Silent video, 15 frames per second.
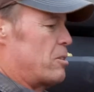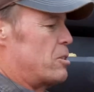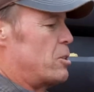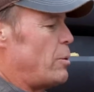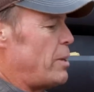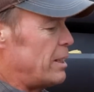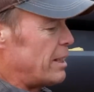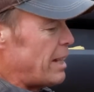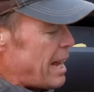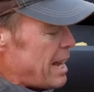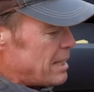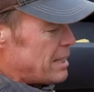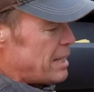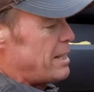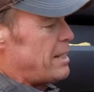So it
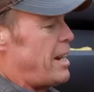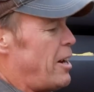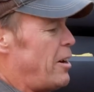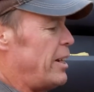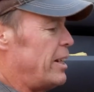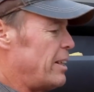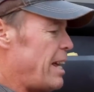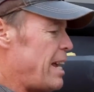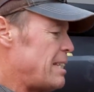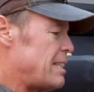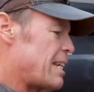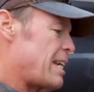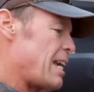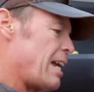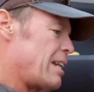lays in there and it lays
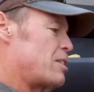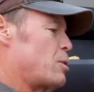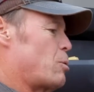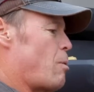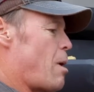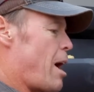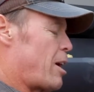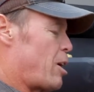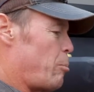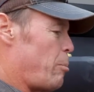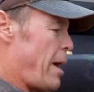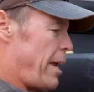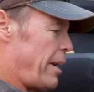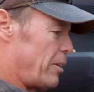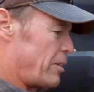against the rocker
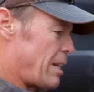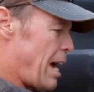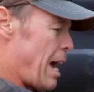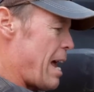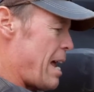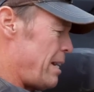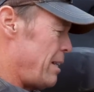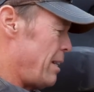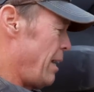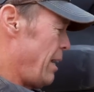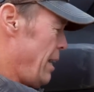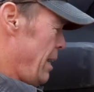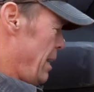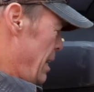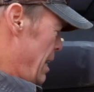panel tight.
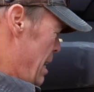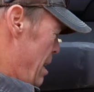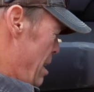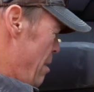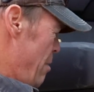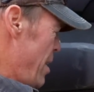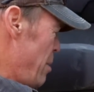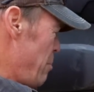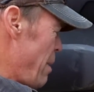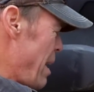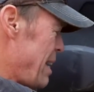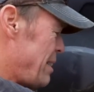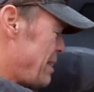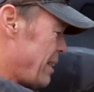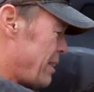And then
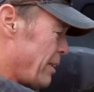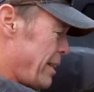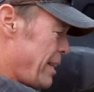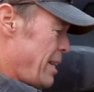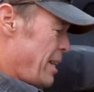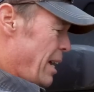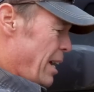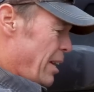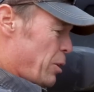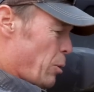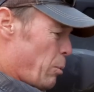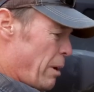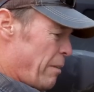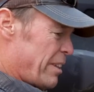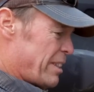basically the
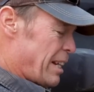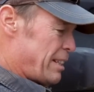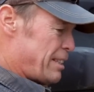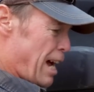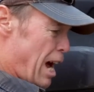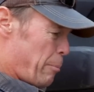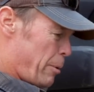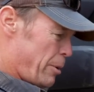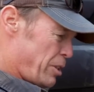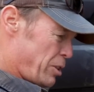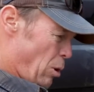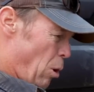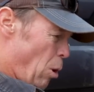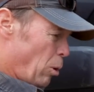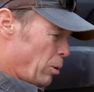rivets on top are just
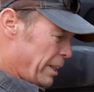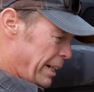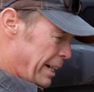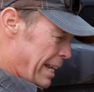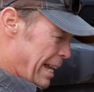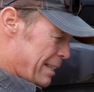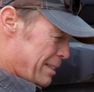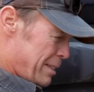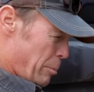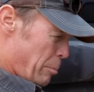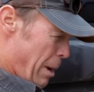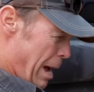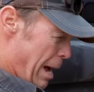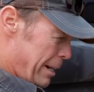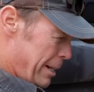holding it against the
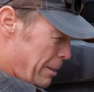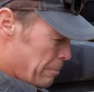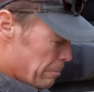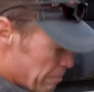body.